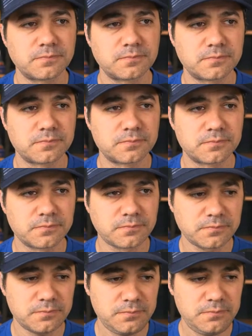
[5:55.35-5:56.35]

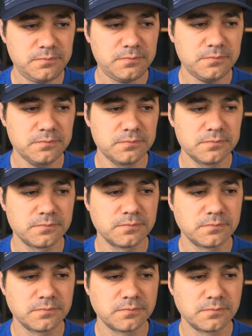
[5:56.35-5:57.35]

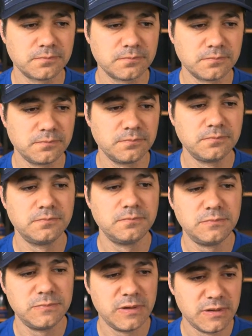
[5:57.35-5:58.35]

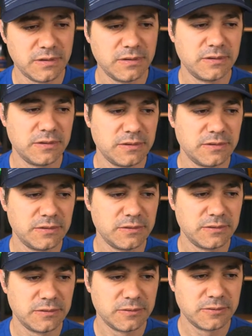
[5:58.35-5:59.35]

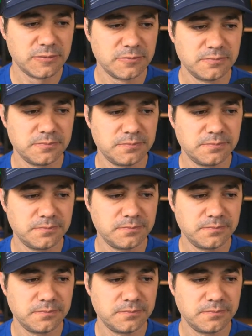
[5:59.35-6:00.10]
(not speaking)